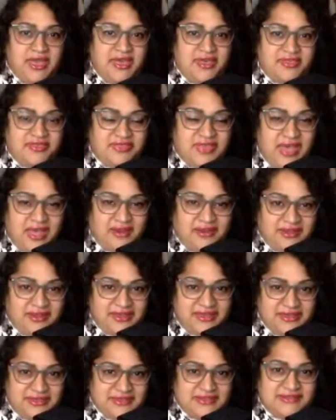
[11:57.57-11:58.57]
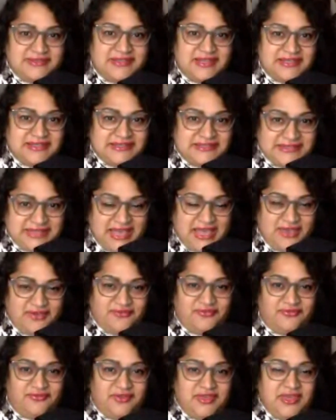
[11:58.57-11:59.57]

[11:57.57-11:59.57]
that is safe.